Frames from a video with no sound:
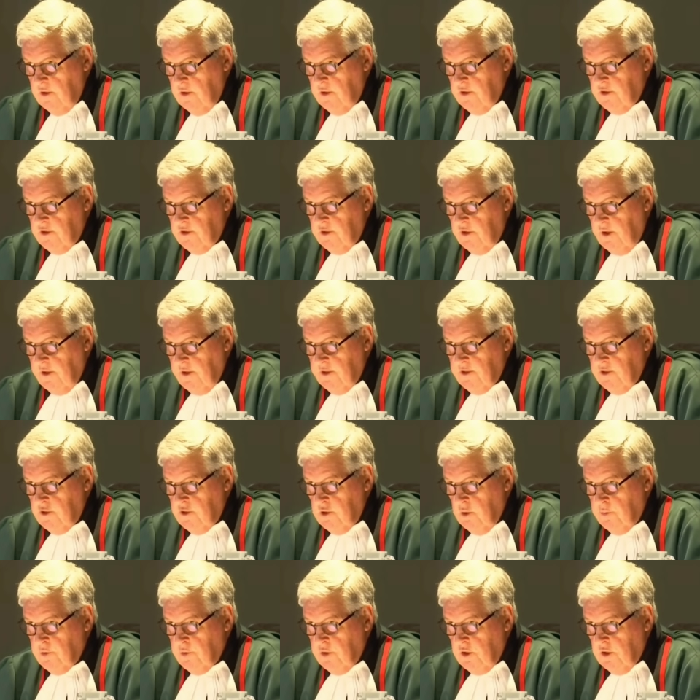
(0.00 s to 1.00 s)
It
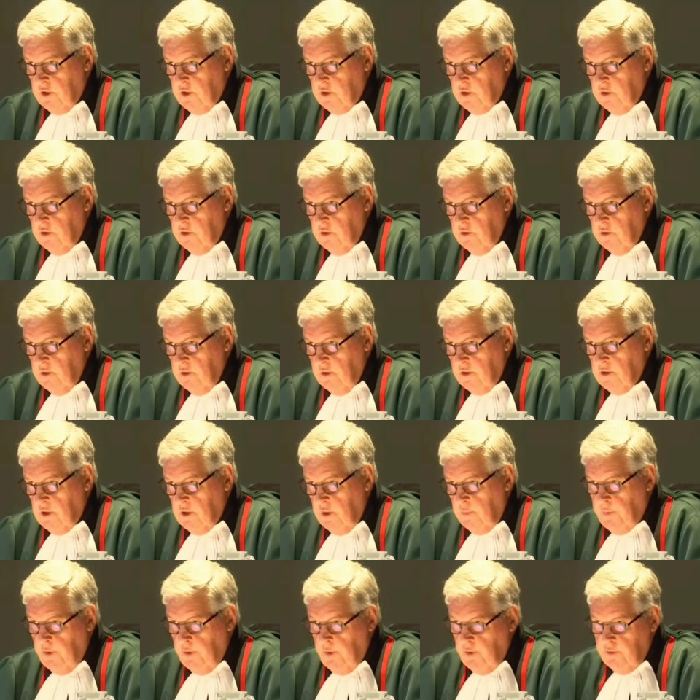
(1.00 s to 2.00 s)
decides the objection,
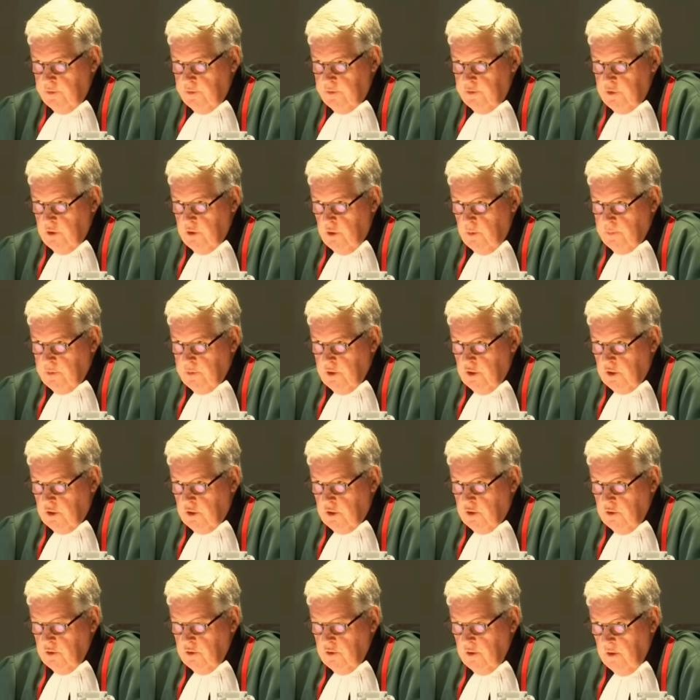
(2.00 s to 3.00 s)
it upholds the
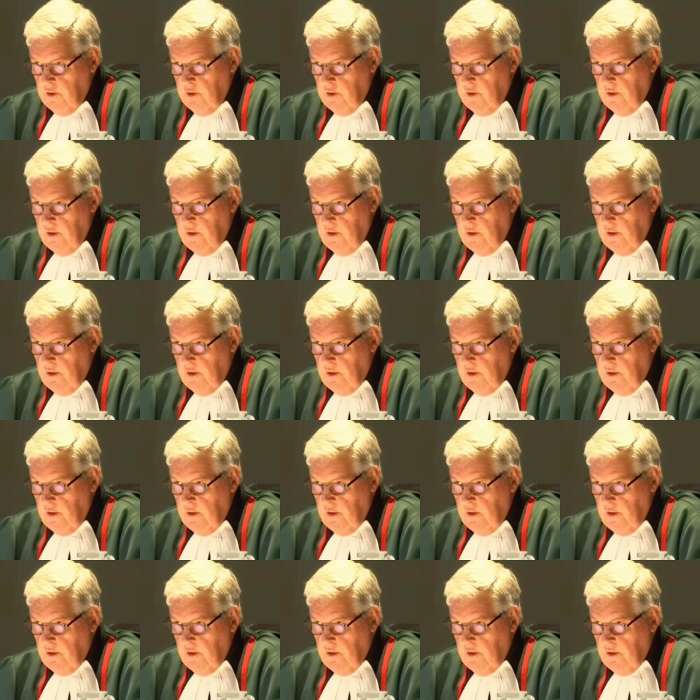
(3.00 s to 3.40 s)
objection,